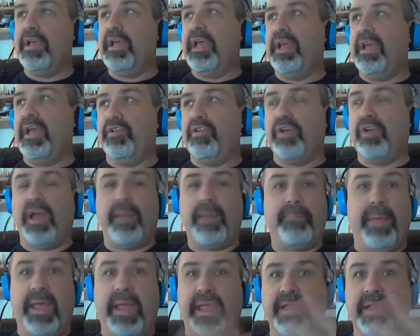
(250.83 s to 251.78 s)
And you got to
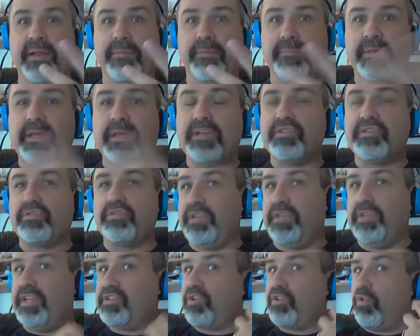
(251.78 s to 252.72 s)
paint them. So
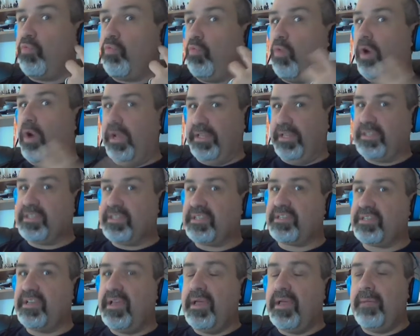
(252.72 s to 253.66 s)
these are
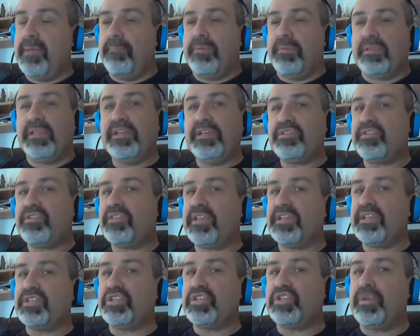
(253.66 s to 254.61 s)
wants. But these are
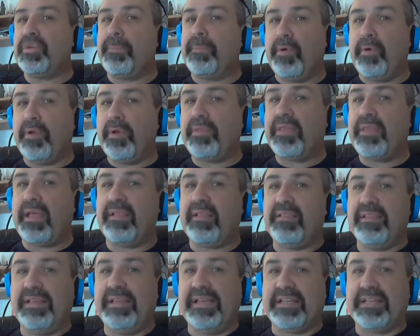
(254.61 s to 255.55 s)
things that you put on that
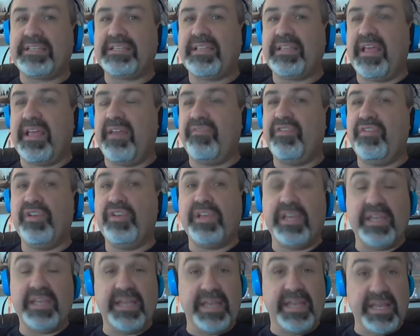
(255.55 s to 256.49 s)
list that if you
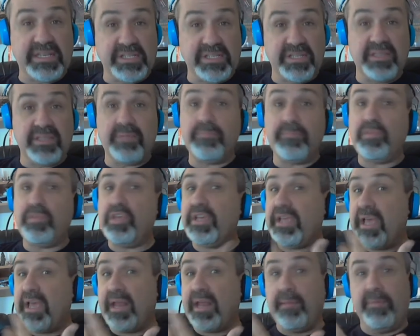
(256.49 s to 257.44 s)
can get to them, you
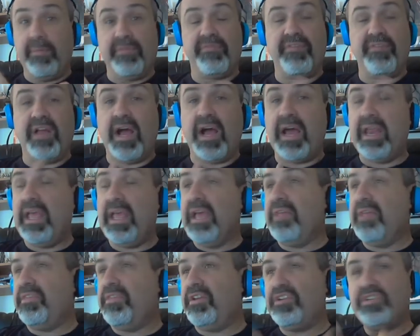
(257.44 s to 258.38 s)
get them. If not,
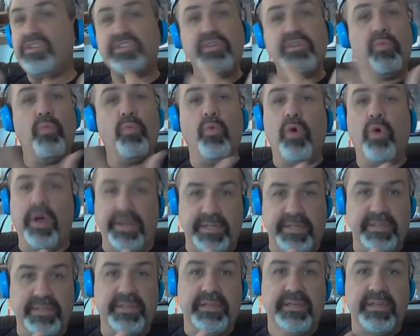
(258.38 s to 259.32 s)
they're just a
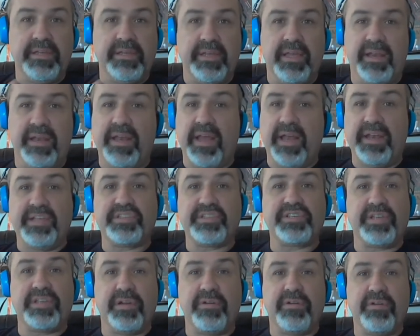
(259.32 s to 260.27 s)
want and not
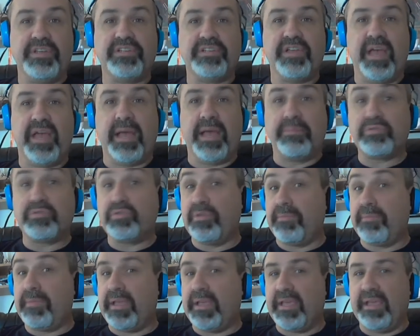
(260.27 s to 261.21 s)
necessary to
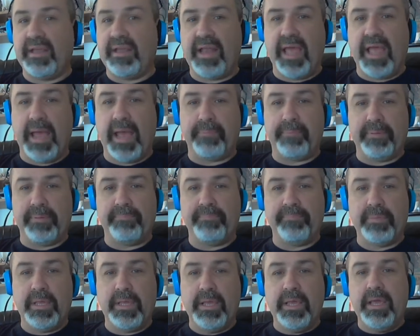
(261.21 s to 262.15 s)
absolutely making it happen.
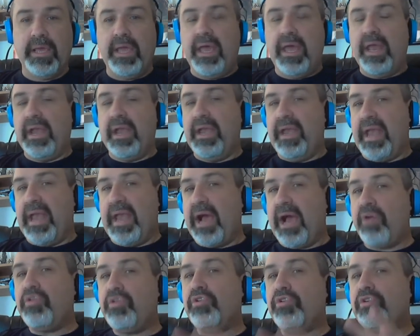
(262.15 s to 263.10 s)

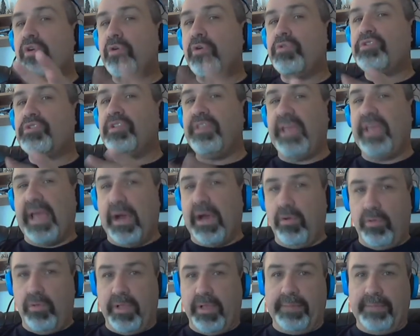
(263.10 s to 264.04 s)
Now you go to the outline.